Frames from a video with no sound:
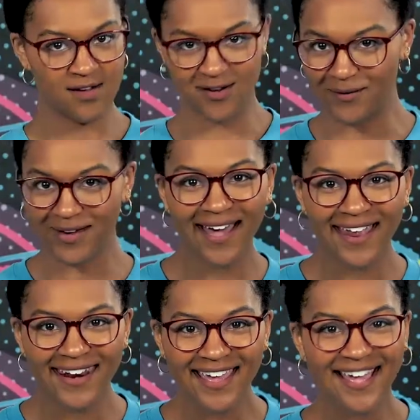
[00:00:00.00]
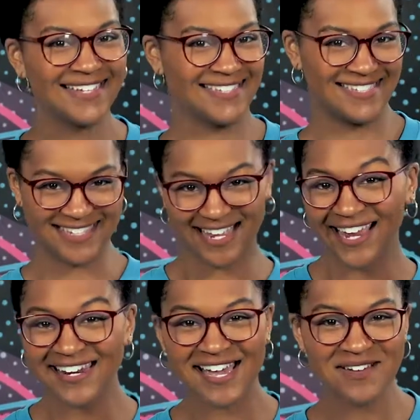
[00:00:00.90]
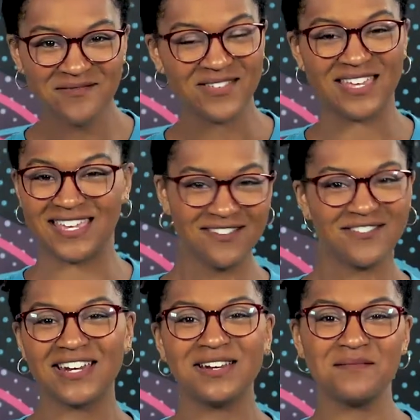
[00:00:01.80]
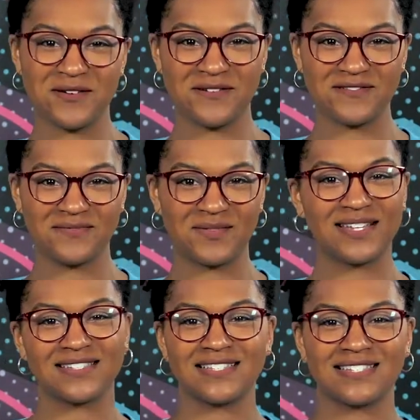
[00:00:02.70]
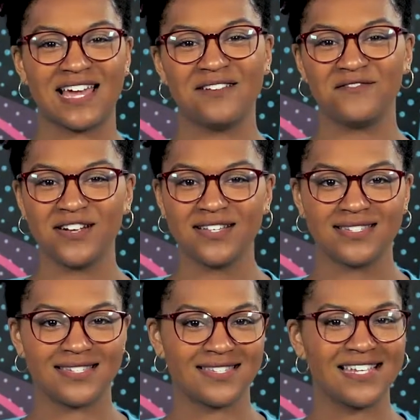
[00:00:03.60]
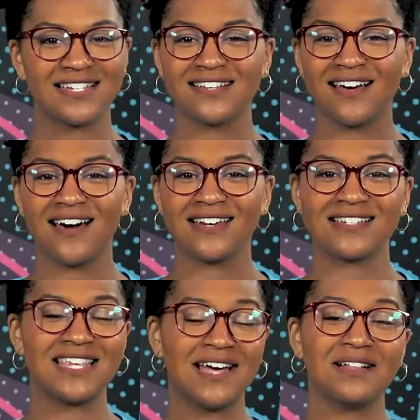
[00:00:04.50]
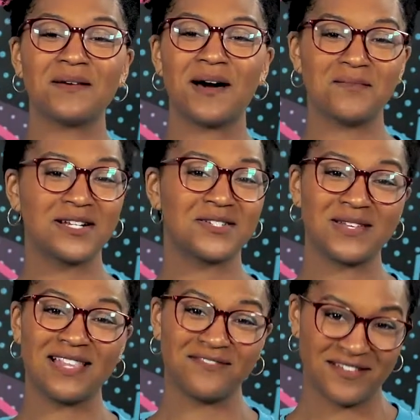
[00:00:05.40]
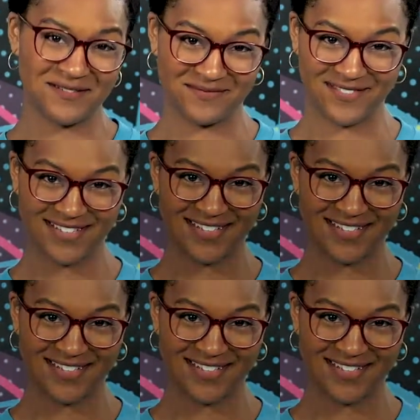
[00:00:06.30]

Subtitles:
Go ahead, stand up, get ready to move, because it's time for us to sing to God and tell Him how much we love Him.